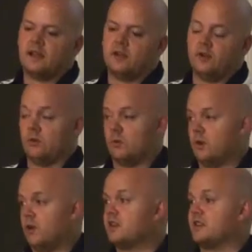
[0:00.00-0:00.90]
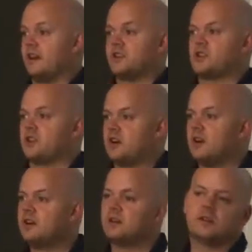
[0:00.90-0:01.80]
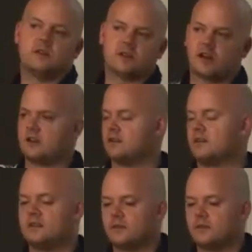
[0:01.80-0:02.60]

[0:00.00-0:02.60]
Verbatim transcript: You look at the literature, look on